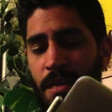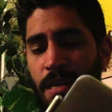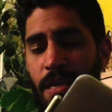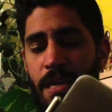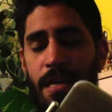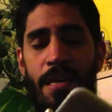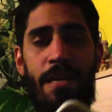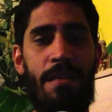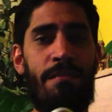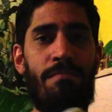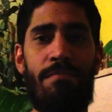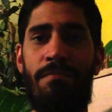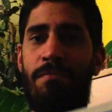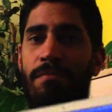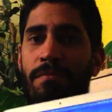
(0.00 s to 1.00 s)

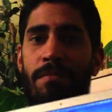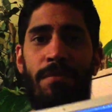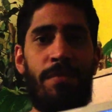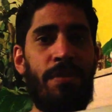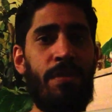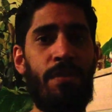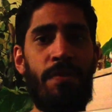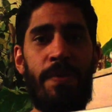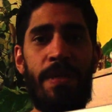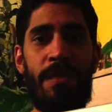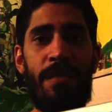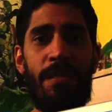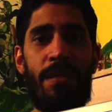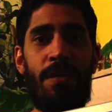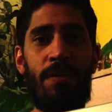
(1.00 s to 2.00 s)
and you're
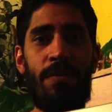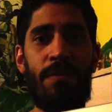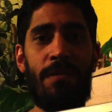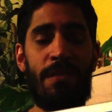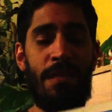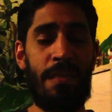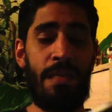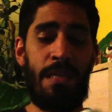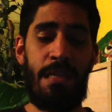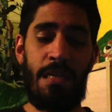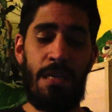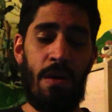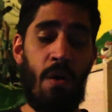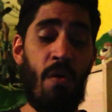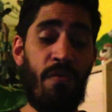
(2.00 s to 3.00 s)
ready to go.
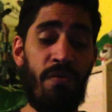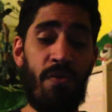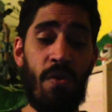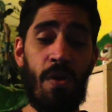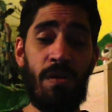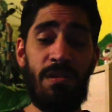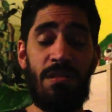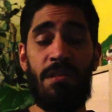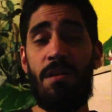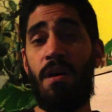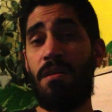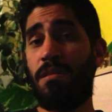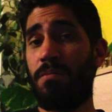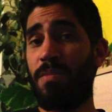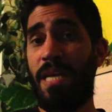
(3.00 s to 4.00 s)
Overall, it's an
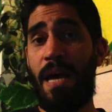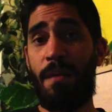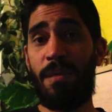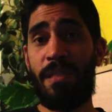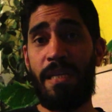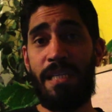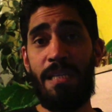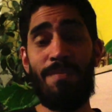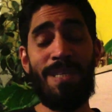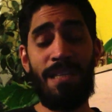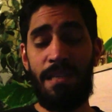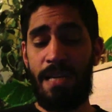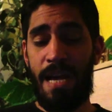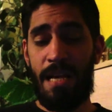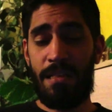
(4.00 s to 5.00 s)
awesome tablet. I keep
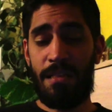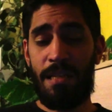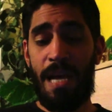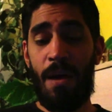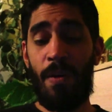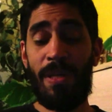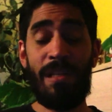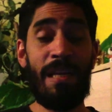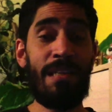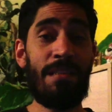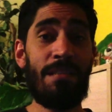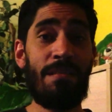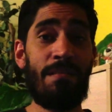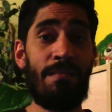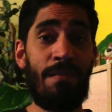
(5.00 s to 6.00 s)
getting asked how I like,
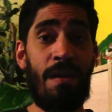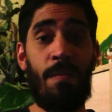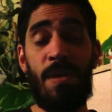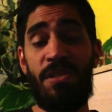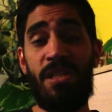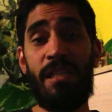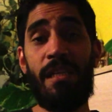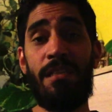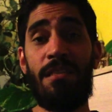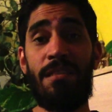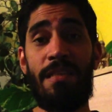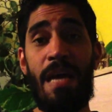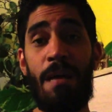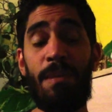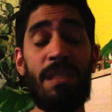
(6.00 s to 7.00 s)
how much I like this
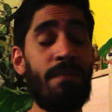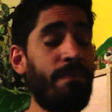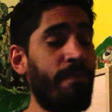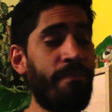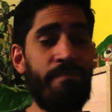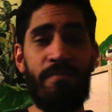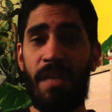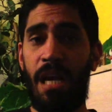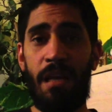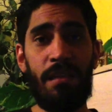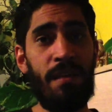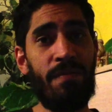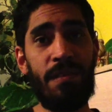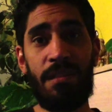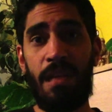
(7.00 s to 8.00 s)
tablet. I
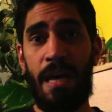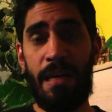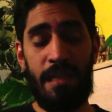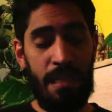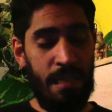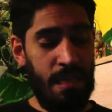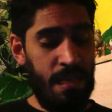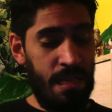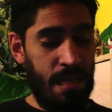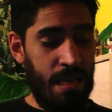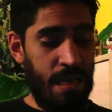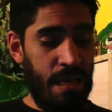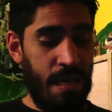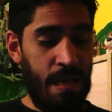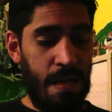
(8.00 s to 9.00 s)
love it a lot.
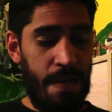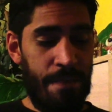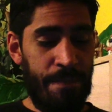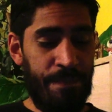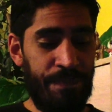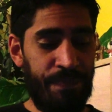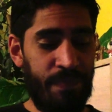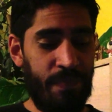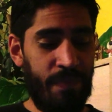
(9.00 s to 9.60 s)
Um,